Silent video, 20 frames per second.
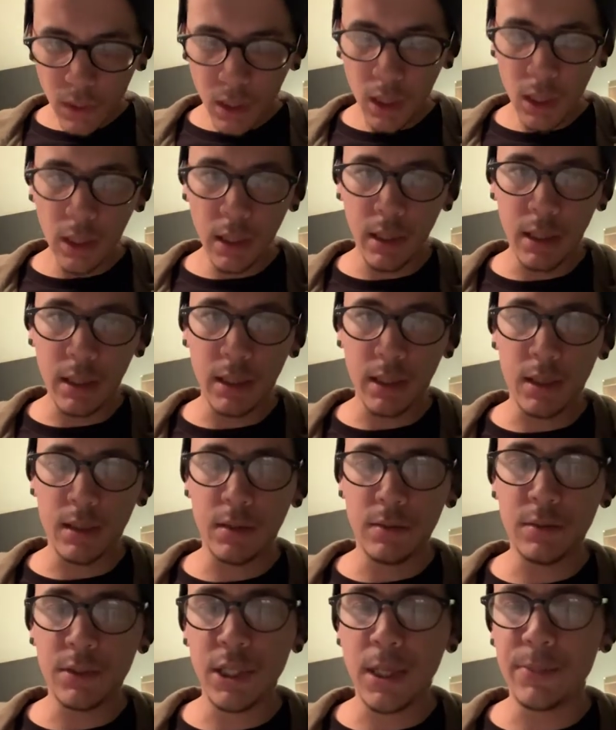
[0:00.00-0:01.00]
in
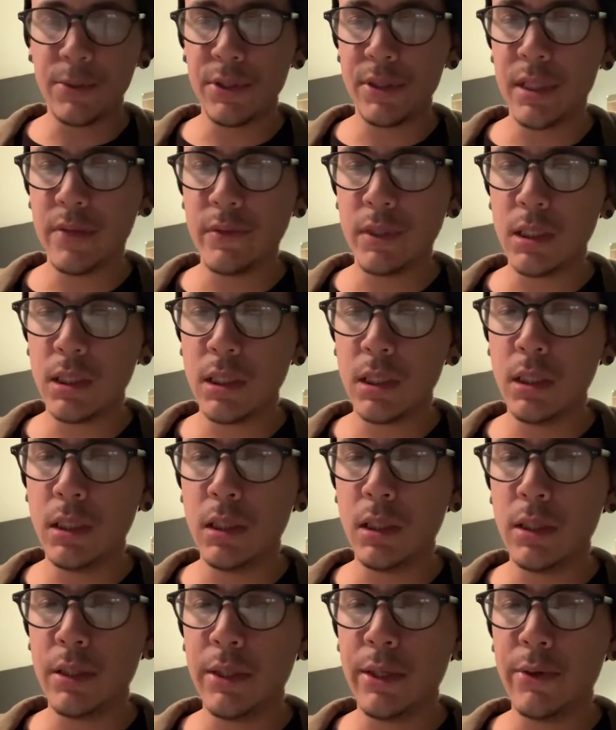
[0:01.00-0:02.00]
chapter
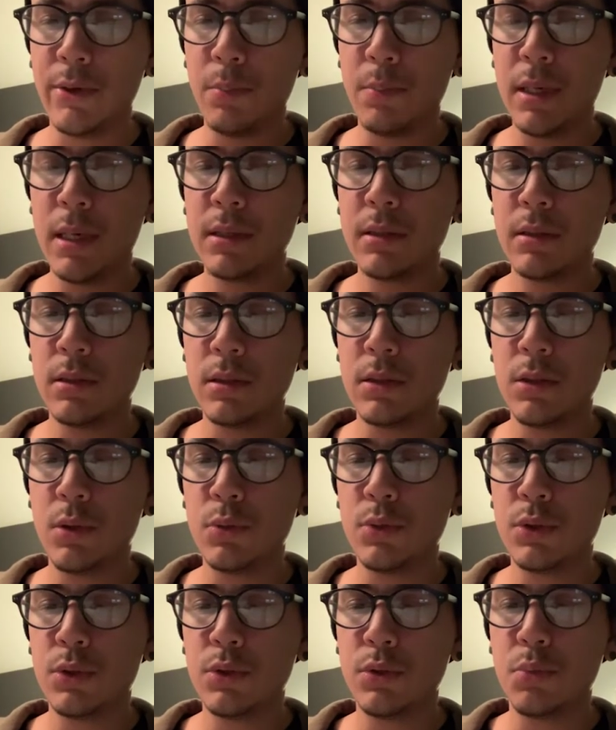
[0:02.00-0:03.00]
17, they're about to go
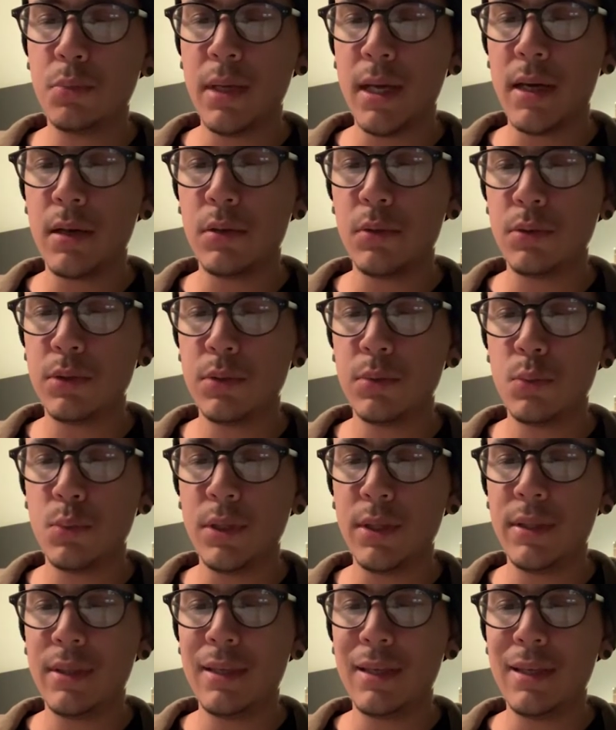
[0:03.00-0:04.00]
to battle
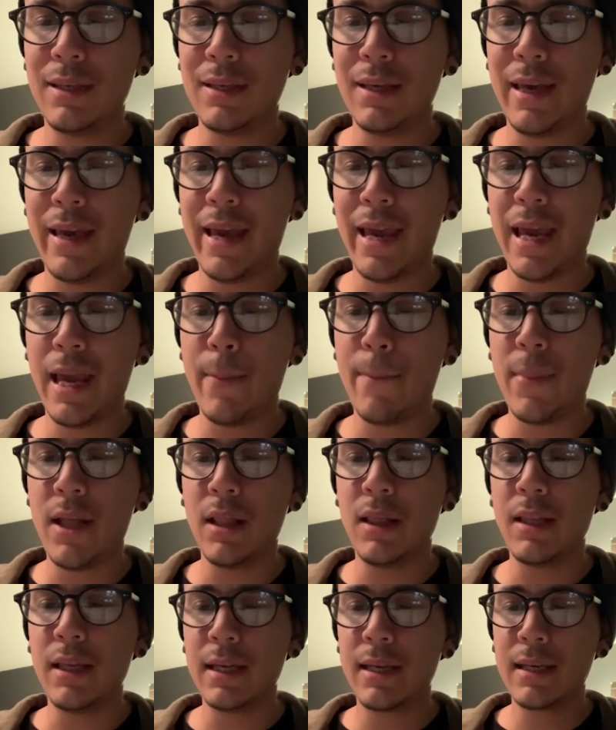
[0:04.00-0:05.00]
with the
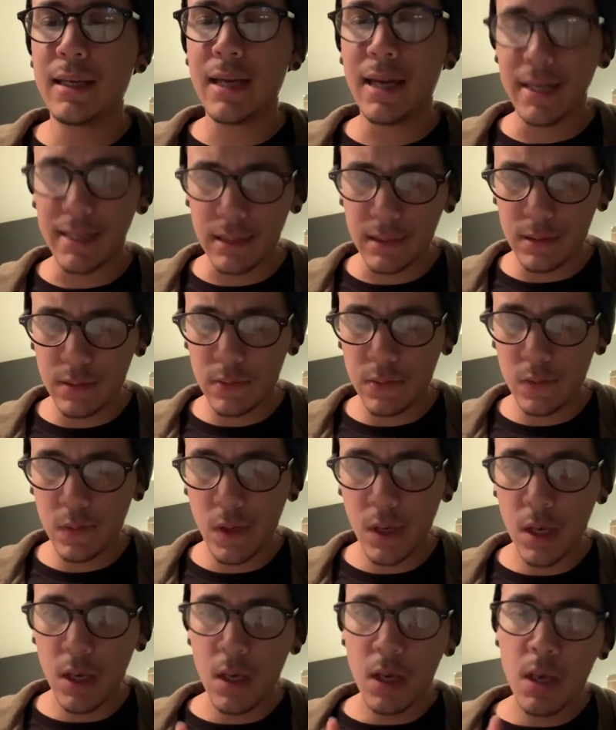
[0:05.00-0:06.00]
Amalekites.
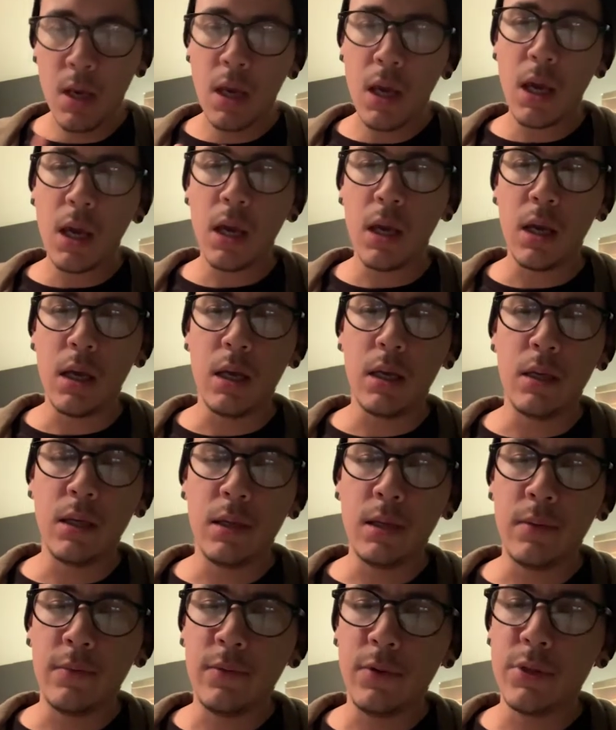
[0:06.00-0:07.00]
And
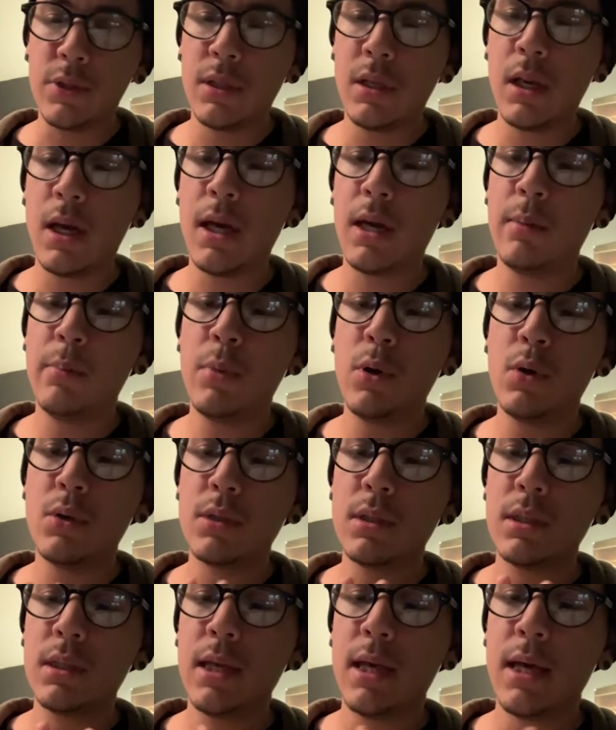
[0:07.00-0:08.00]
in verse 9,
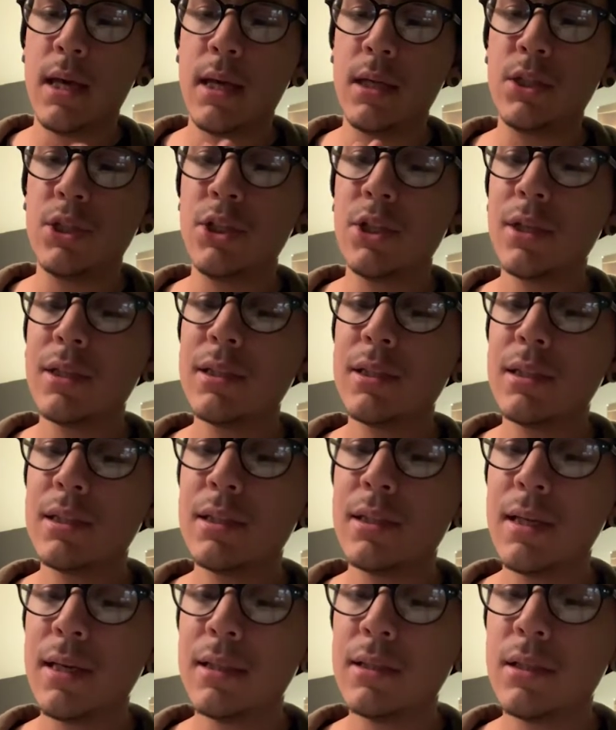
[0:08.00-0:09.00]
Moses had just
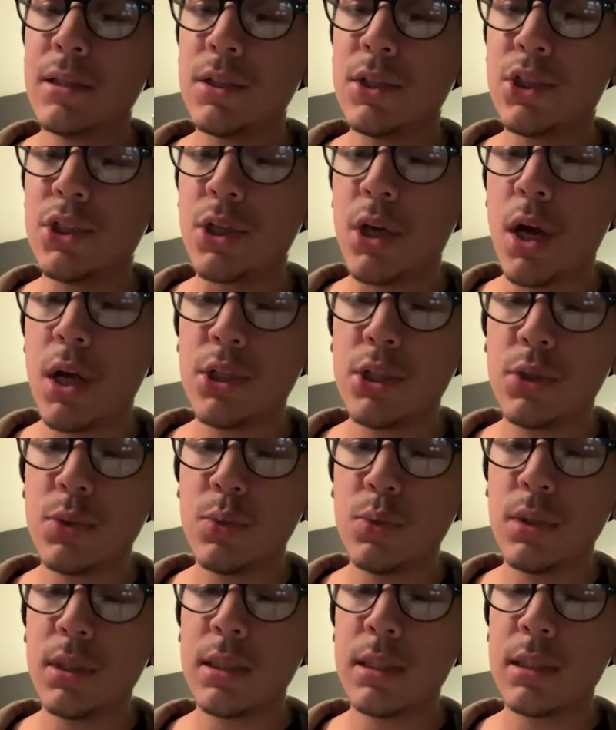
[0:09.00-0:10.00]
said to
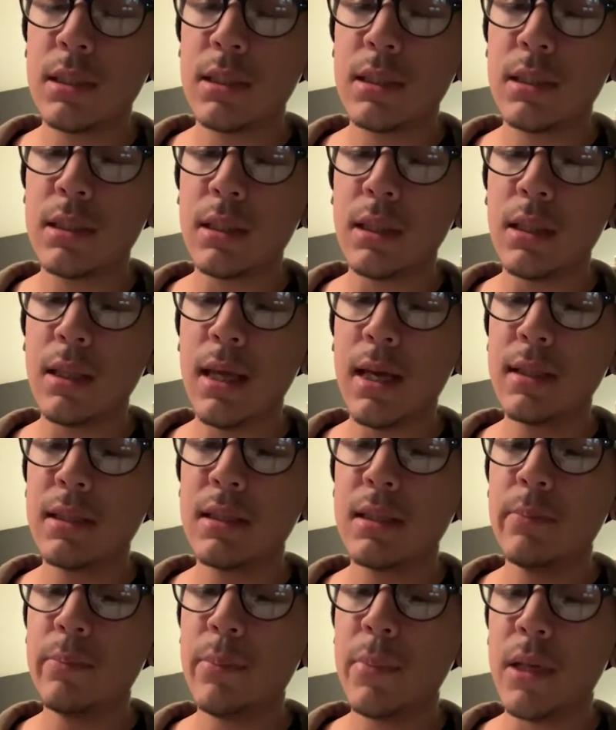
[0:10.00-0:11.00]
Joshua, "Select
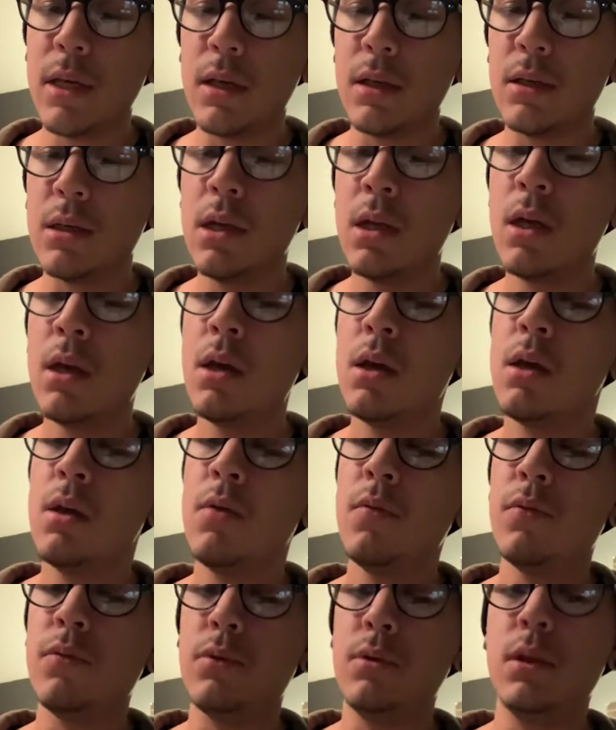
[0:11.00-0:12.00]
some men
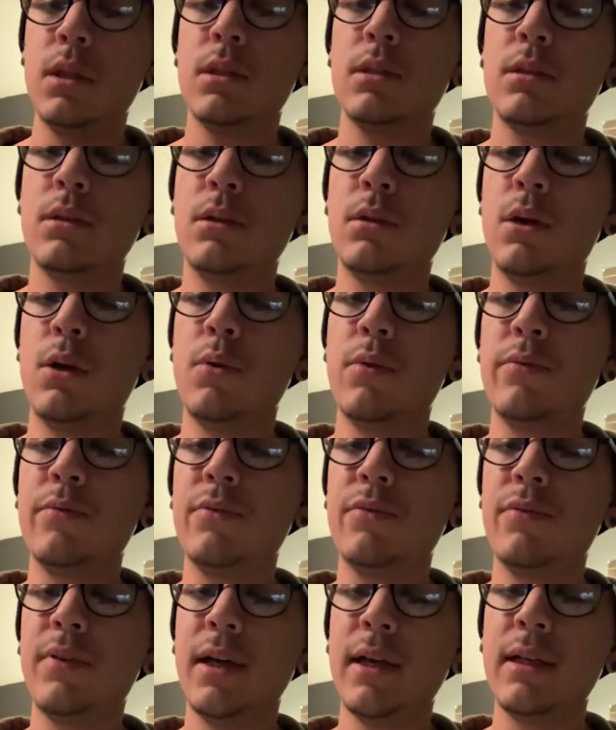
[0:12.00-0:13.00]
for us to go and
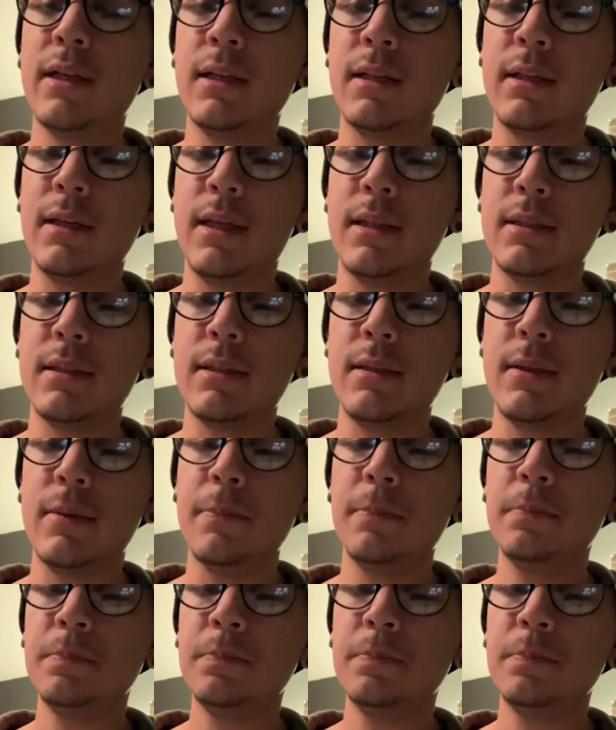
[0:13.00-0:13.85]
fight against them."